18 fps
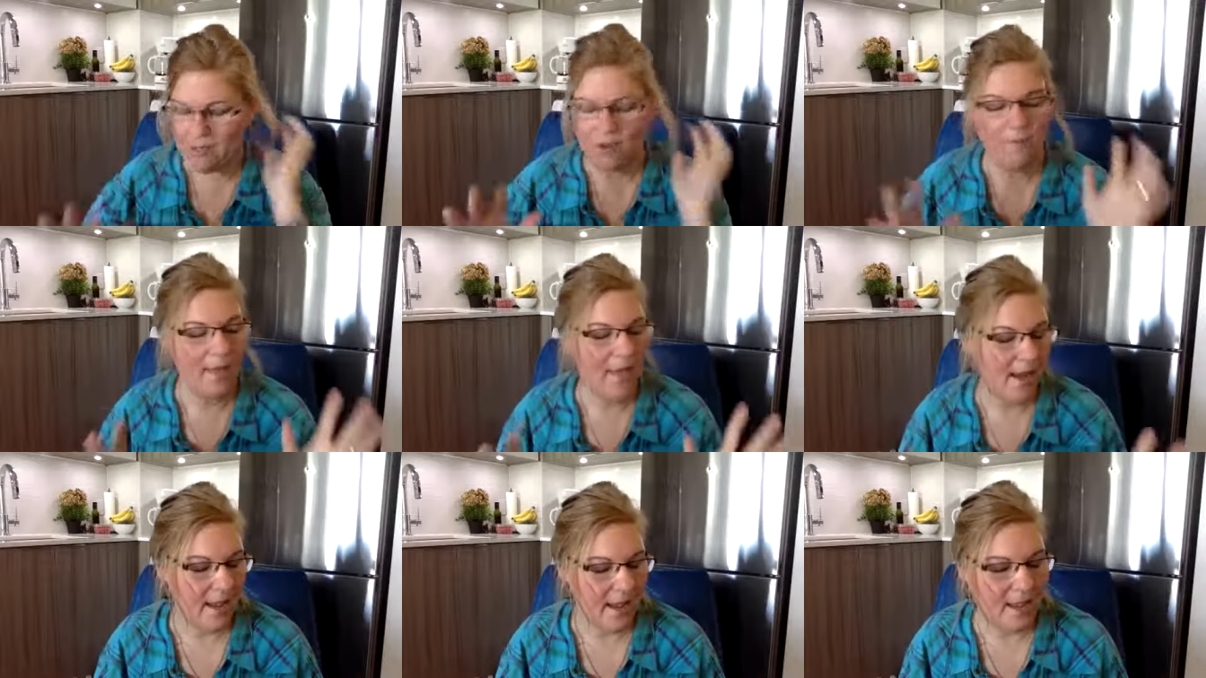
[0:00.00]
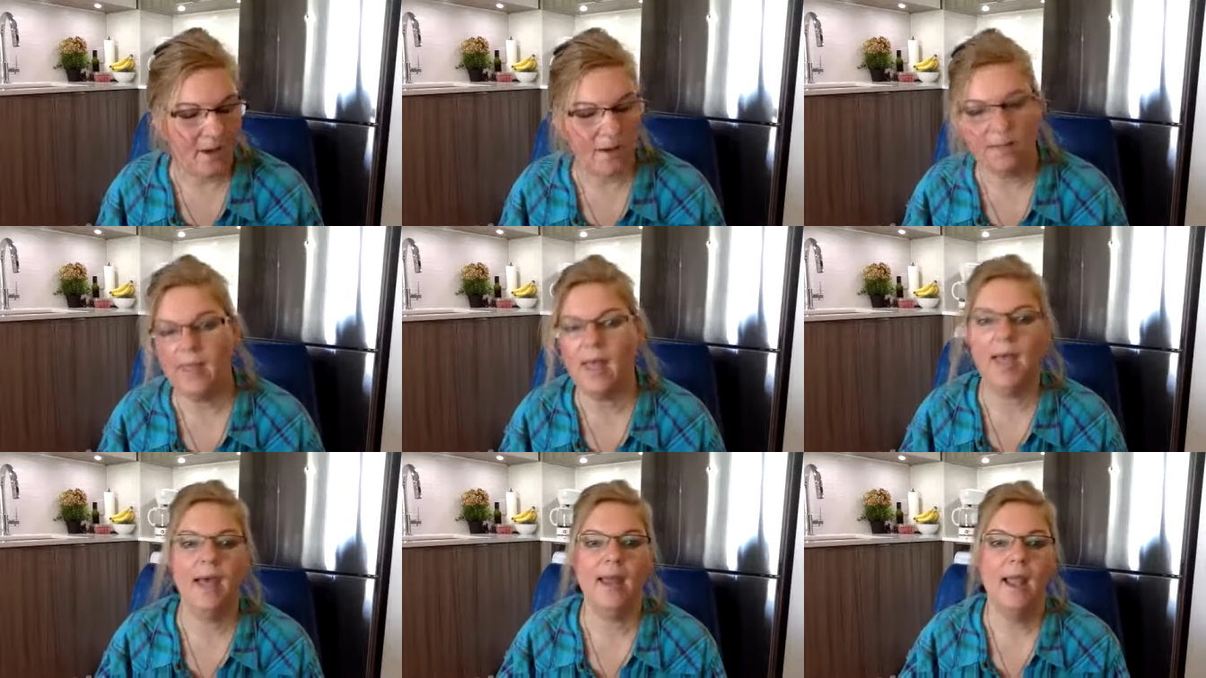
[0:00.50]
oh man, I got to do
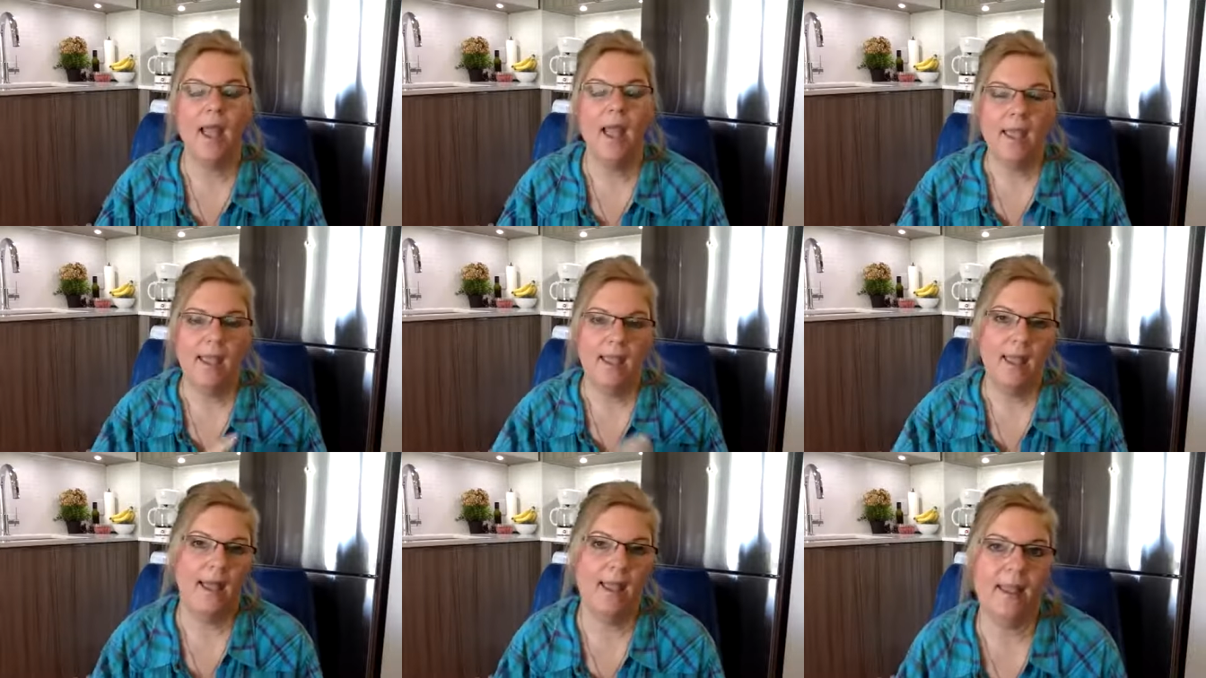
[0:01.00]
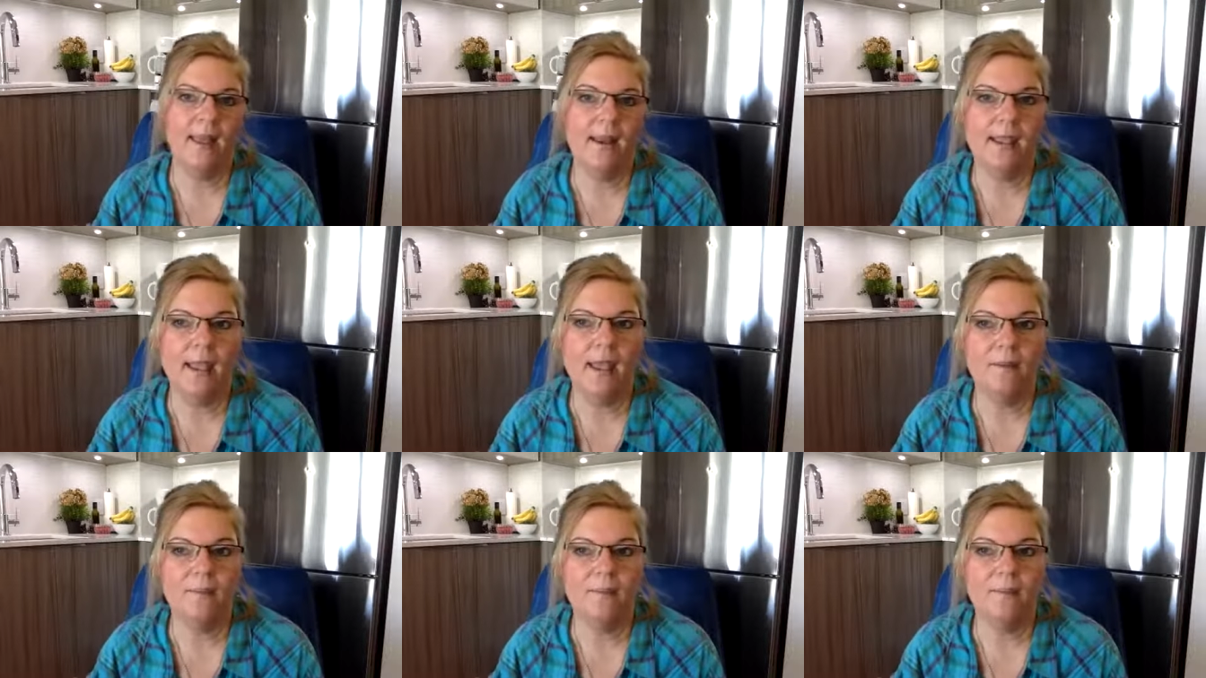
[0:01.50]
that, yeah, I got to get